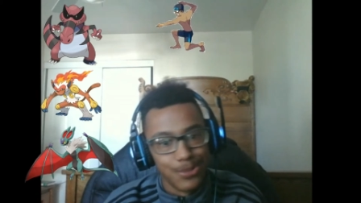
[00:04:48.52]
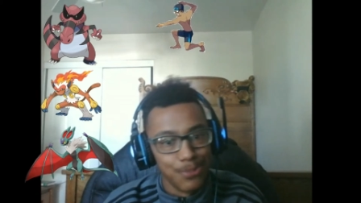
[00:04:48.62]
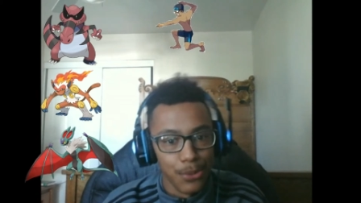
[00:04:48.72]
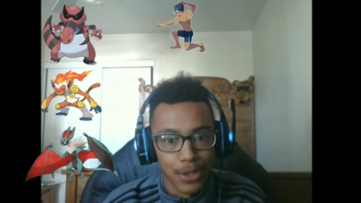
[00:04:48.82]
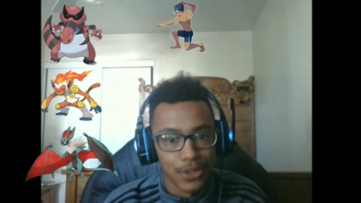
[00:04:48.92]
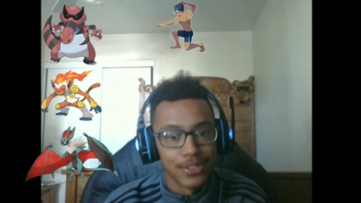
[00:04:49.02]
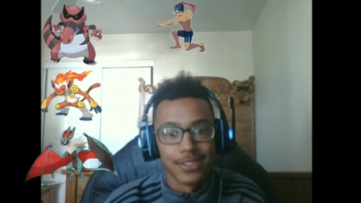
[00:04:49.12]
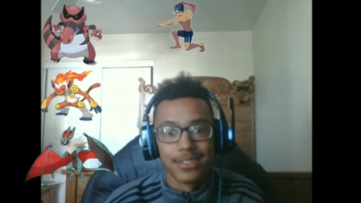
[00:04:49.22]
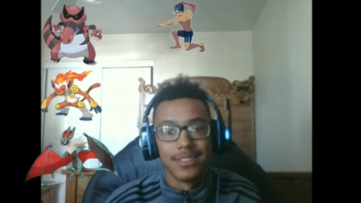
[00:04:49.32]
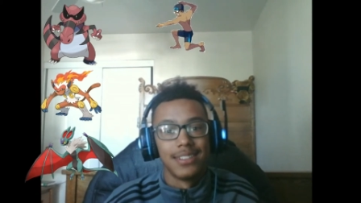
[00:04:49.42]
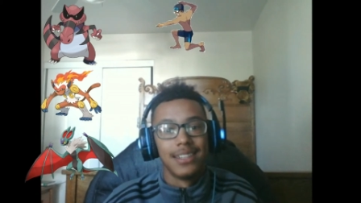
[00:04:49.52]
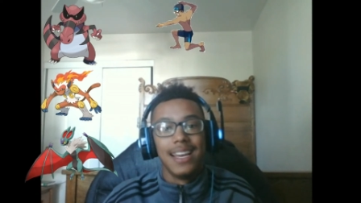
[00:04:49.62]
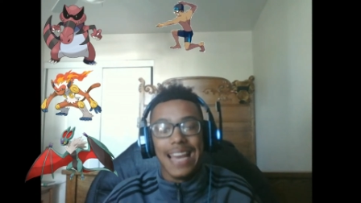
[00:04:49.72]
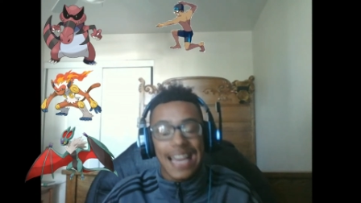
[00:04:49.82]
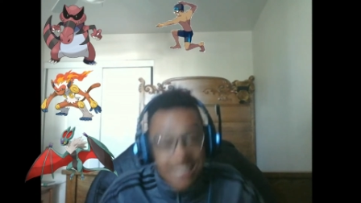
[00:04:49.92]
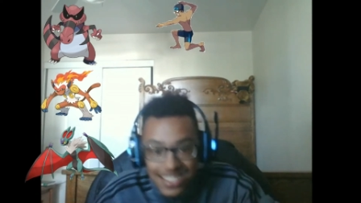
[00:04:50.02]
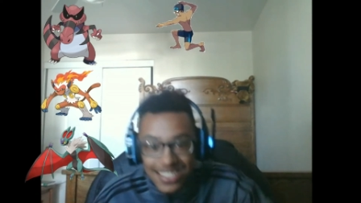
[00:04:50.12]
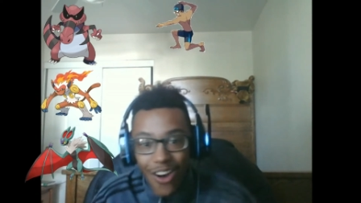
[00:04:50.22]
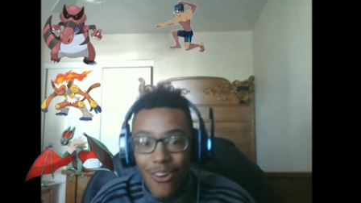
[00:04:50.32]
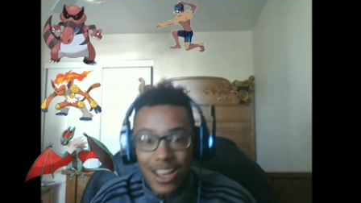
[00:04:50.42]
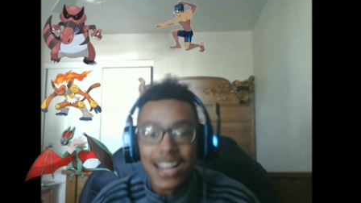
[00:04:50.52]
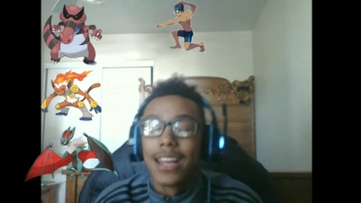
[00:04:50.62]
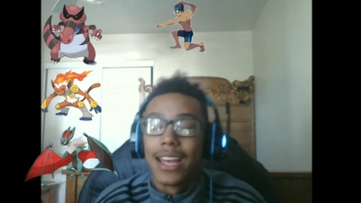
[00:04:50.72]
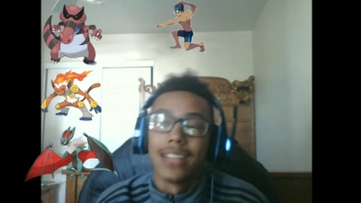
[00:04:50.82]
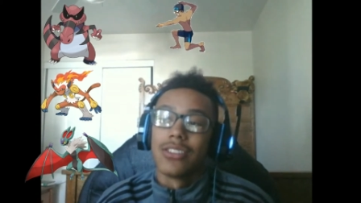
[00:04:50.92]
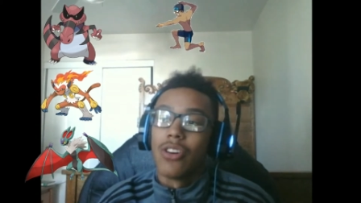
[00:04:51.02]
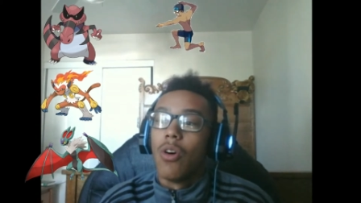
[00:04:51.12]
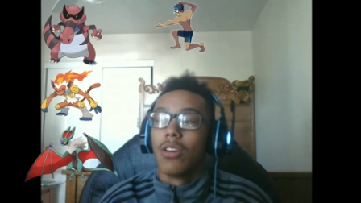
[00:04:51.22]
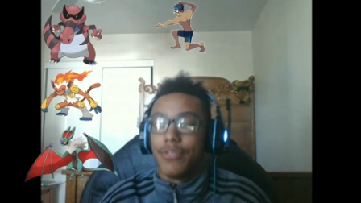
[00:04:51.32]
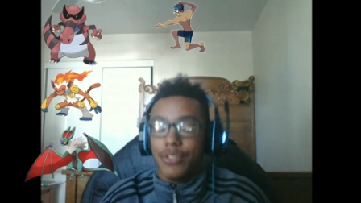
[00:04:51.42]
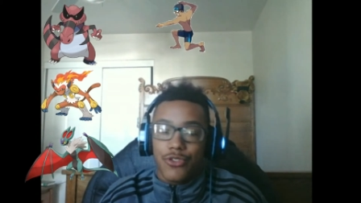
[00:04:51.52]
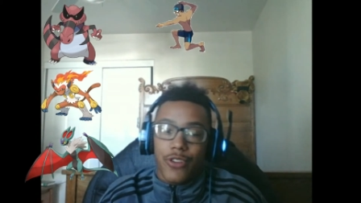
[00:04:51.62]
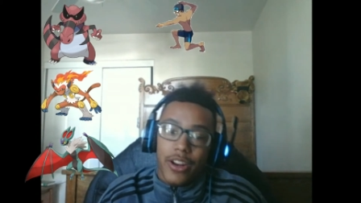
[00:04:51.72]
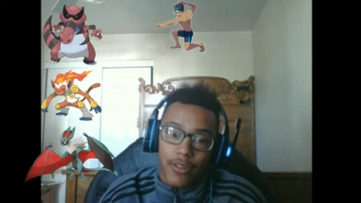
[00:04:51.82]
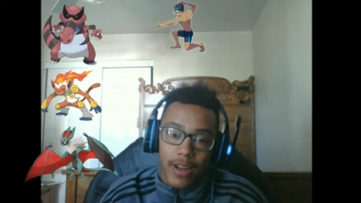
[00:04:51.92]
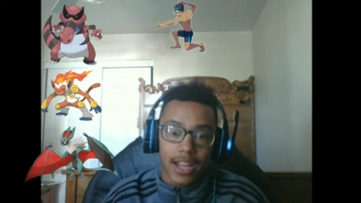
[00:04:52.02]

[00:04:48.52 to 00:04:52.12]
Boom Burst. It can hit so hard if you train it right.